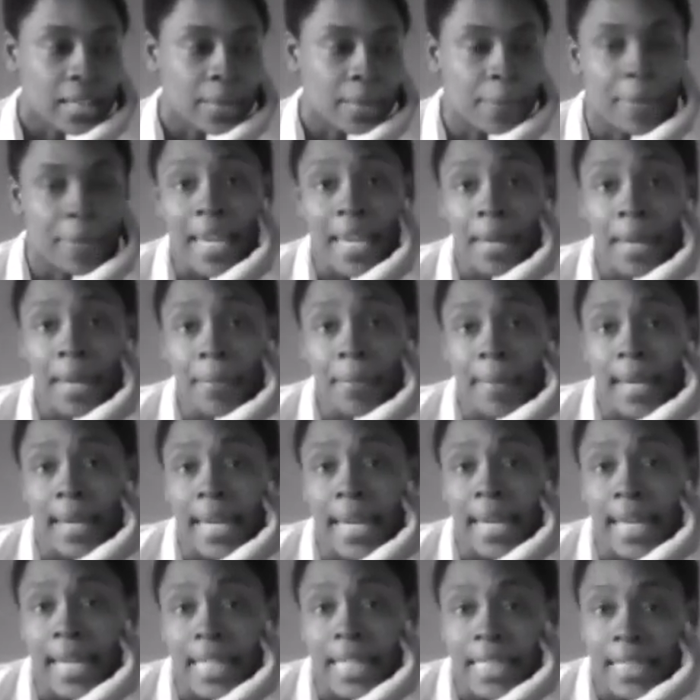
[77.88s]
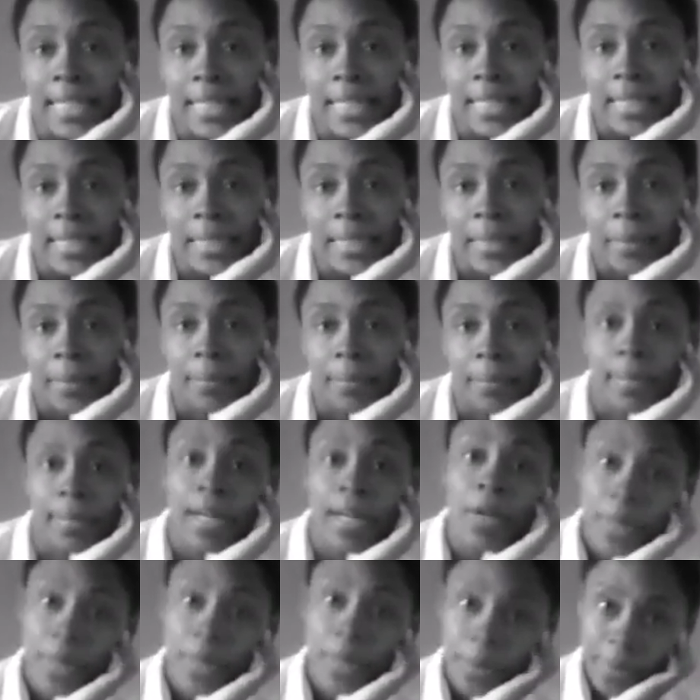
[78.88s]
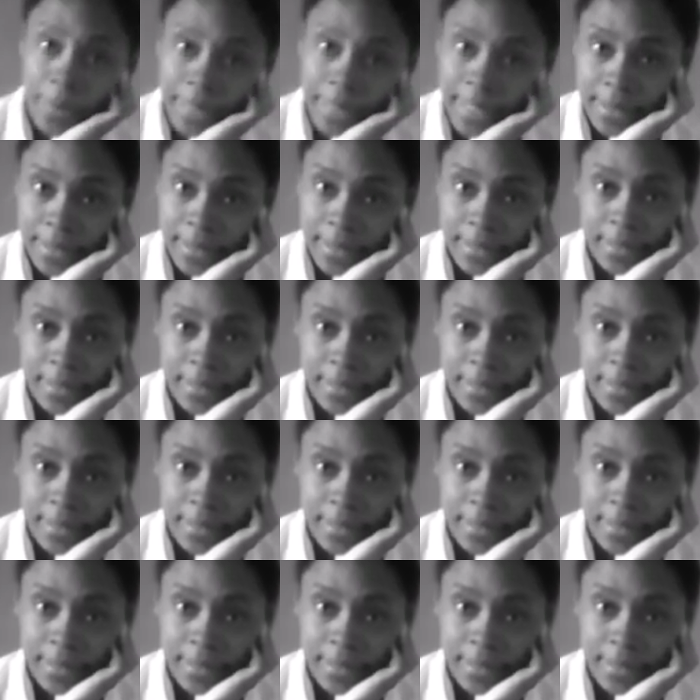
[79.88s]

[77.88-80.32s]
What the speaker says: being made by Riri